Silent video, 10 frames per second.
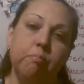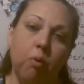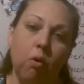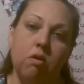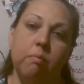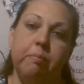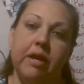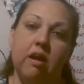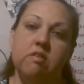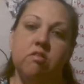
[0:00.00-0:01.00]
important,
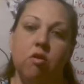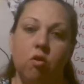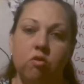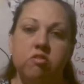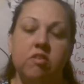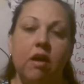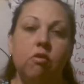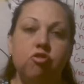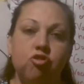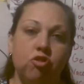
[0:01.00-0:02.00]
because her
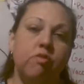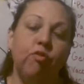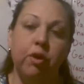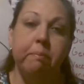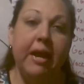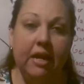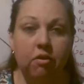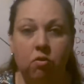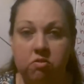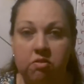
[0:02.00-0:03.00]
cells should have
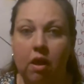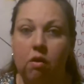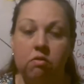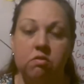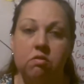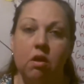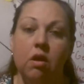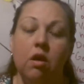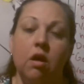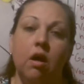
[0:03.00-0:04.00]
remained her cells.
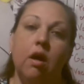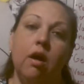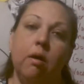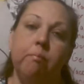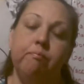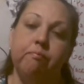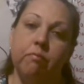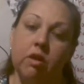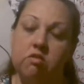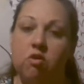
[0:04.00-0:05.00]

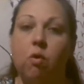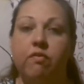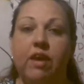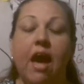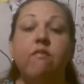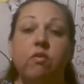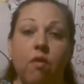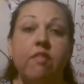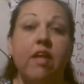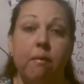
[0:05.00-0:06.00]
So if you haven't
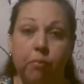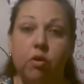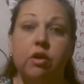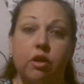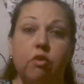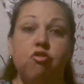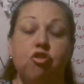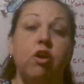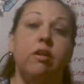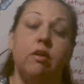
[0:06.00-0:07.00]
read that book, you
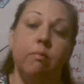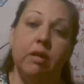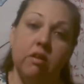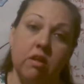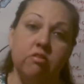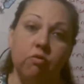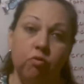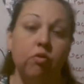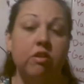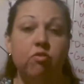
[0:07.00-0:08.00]
should. I mean, it's
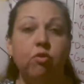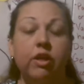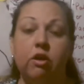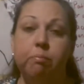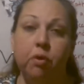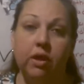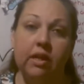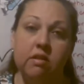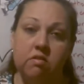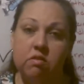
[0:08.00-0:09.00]
a really good book,
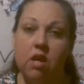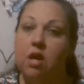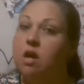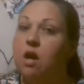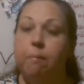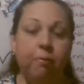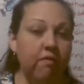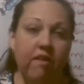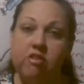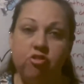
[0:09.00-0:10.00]
and it's a
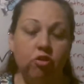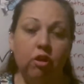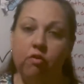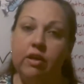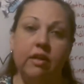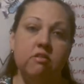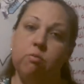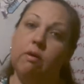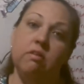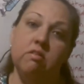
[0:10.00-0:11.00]
professional can read it as
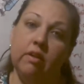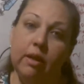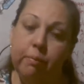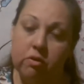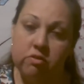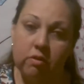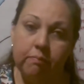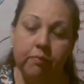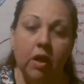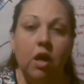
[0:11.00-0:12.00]
well as a
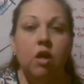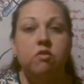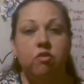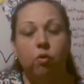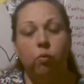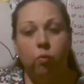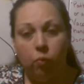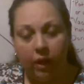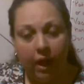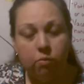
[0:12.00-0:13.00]
layperson. So
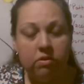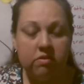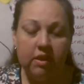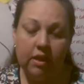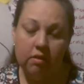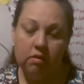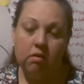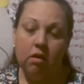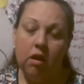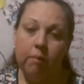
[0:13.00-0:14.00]
when I was in
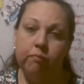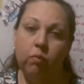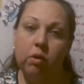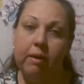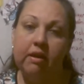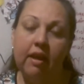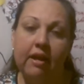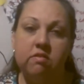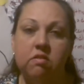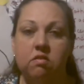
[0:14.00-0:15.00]
one of my
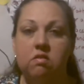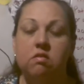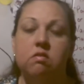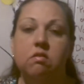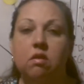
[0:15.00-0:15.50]
classes